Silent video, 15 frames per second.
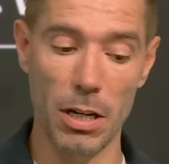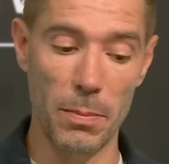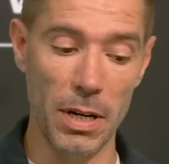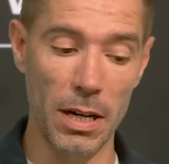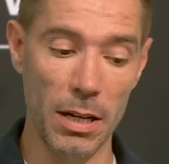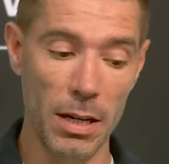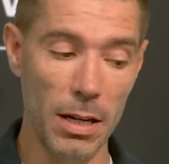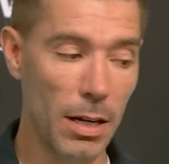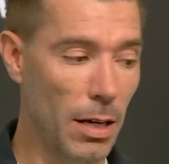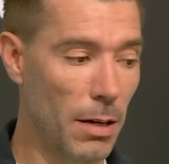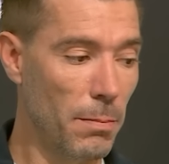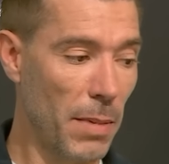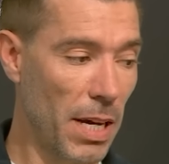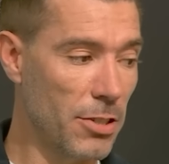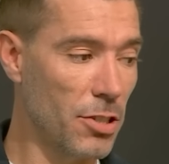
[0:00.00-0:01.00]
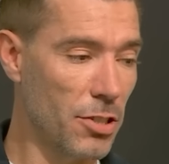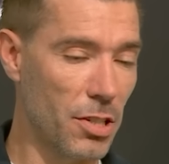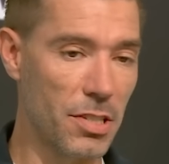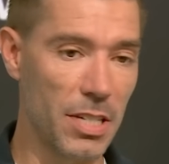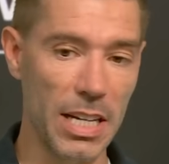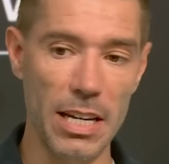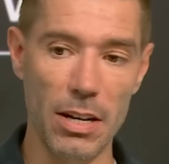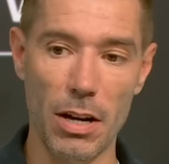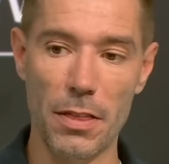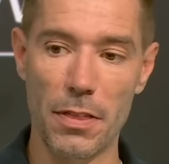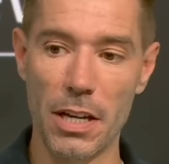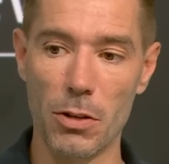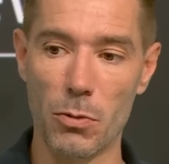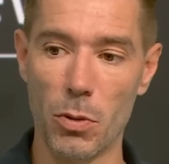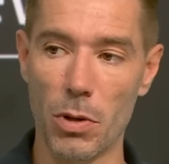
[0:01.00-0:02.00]
But Manchester City, I
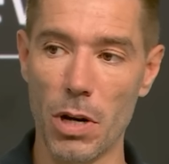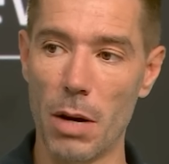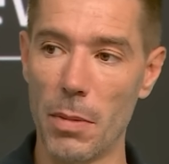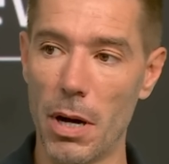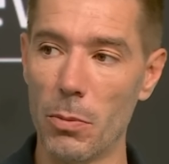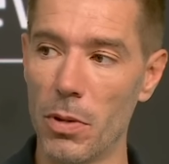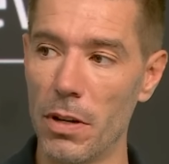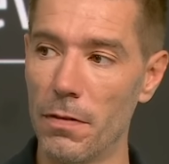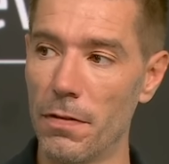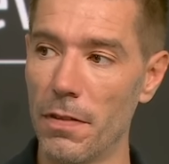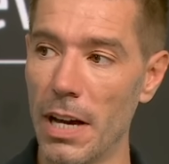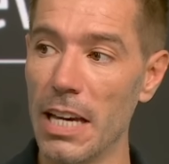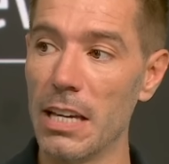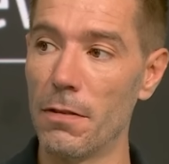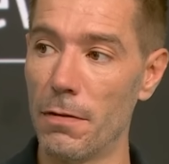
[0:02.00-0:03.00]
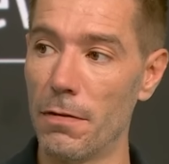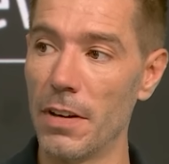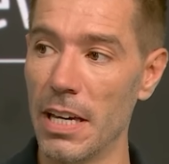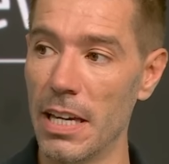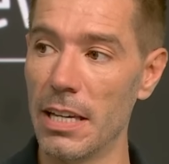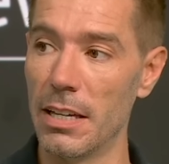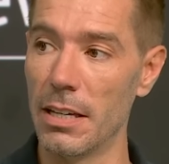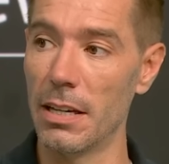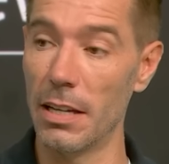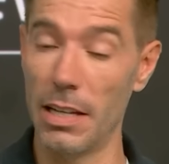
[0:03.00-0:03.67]
think, will come up with a fee.